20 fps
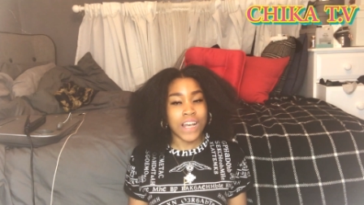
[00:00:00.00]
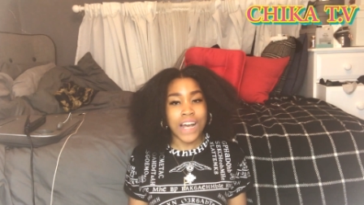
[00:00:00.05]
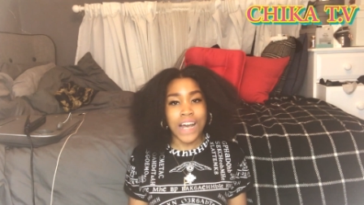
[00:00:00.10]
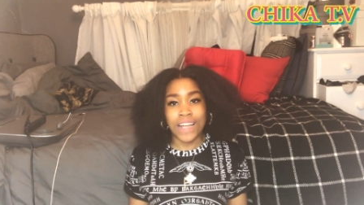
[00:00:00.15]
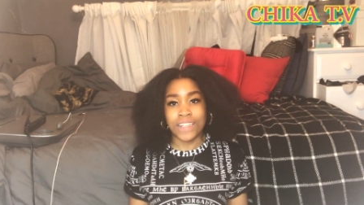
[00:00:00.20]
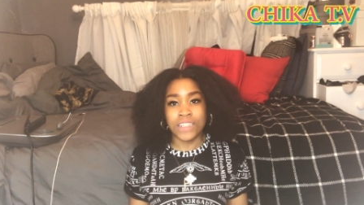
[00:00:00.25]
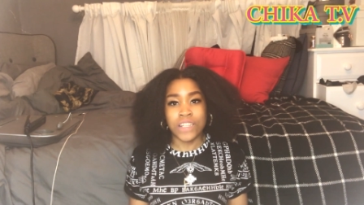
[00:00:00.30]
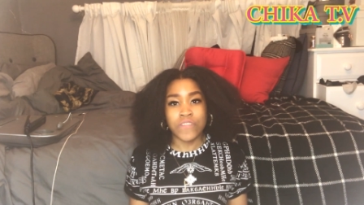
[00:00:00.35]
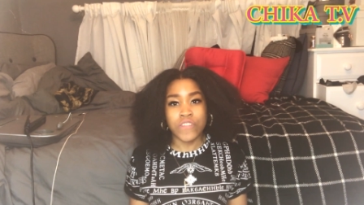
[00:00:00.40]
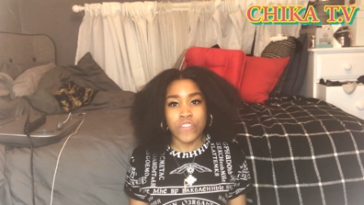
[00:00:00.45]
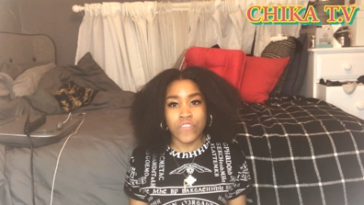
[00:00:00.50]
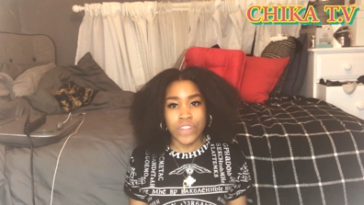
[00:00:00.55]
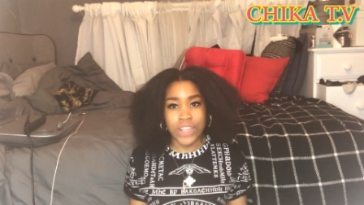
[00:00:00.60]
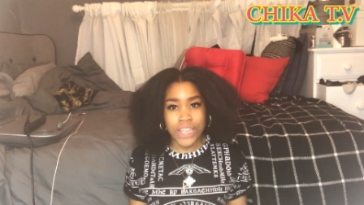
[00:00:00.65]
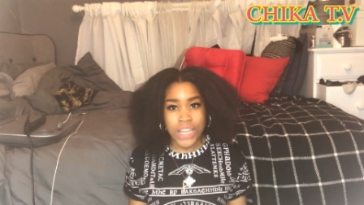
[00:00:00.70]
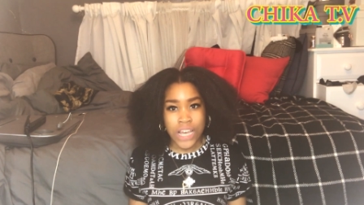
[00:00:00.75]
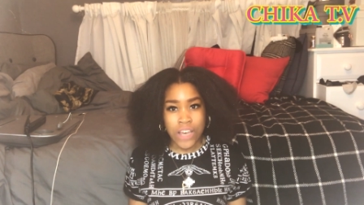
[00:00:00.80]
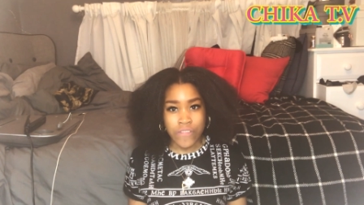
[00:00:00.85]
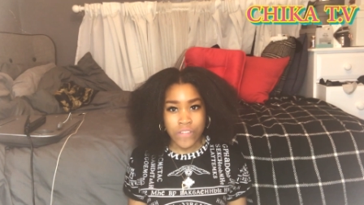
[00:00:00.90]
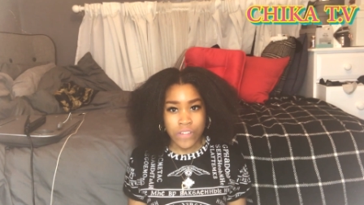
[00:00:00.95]
i never really
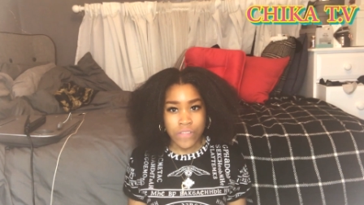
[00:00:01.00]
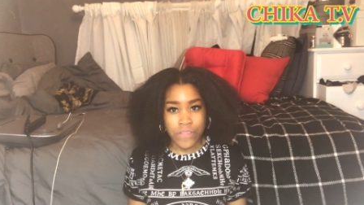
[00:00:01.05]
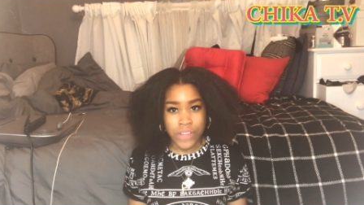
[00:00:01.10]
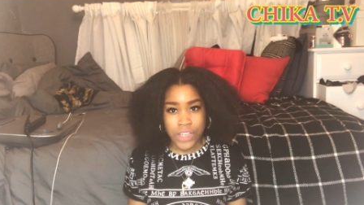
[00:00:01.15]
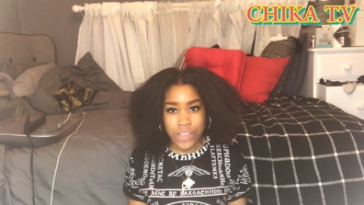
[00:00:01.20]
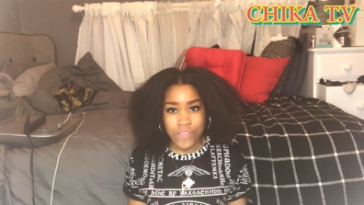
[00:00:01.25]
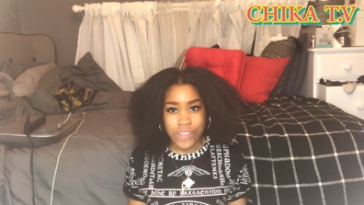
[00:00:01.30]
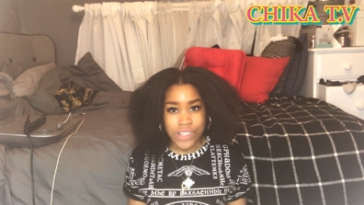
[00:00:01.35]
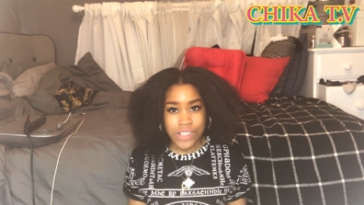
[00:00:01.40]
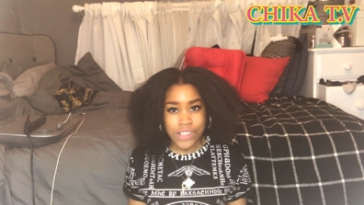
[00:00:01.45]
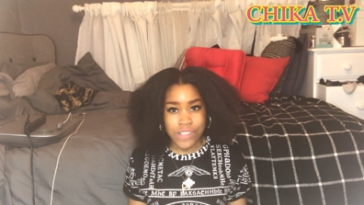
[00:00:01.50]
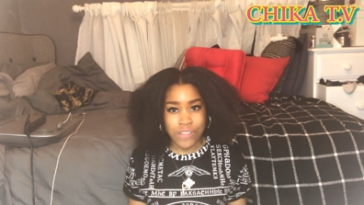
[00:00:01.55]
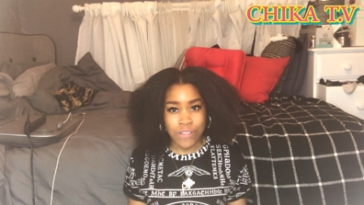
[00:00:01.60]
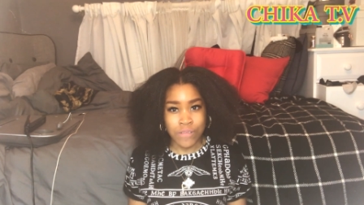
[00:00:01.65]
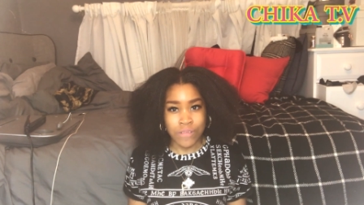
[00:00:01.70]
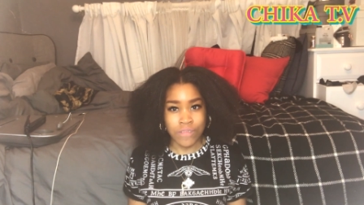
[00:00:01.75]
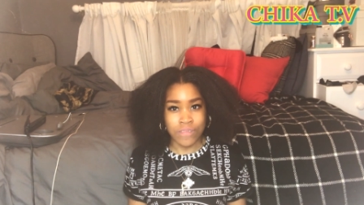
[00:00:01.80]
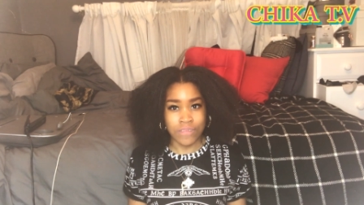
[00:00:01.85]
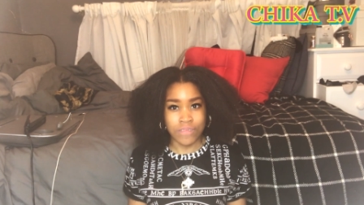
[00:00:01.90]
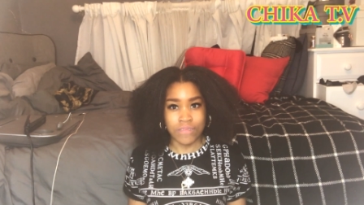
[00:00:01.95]
have a favorite
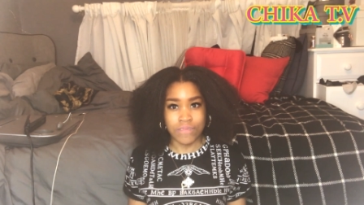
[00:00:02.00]
song